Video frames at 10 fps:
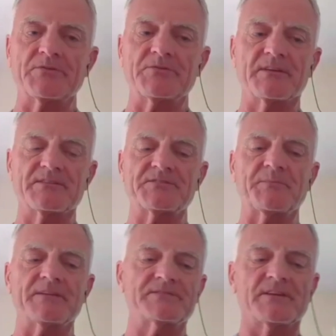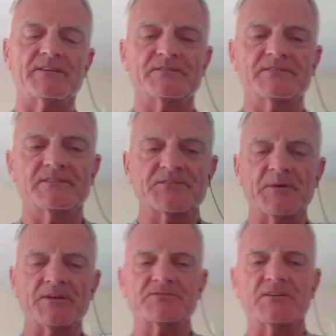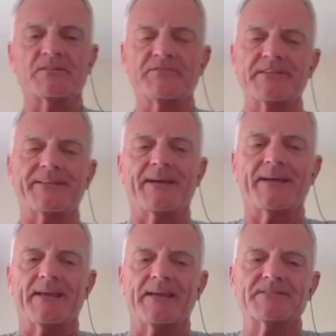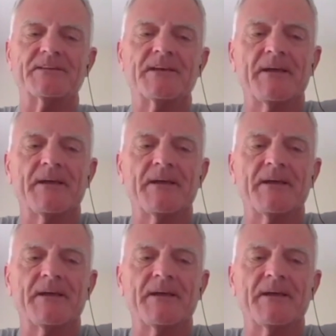used on the space station and the space shuttle for decades.